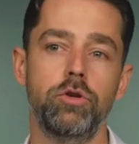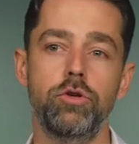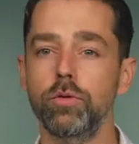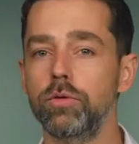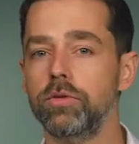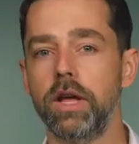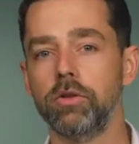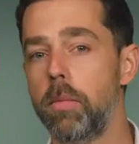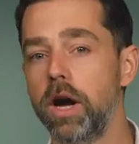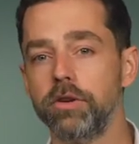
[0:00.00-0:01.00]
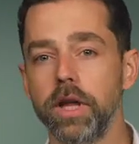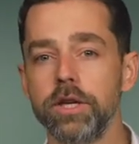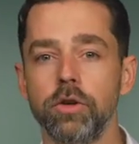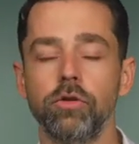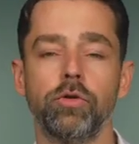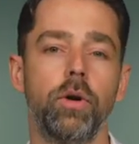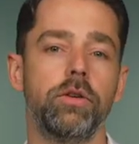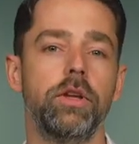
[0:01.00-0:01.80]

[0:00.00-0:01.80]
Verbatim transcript: used as a modulation source.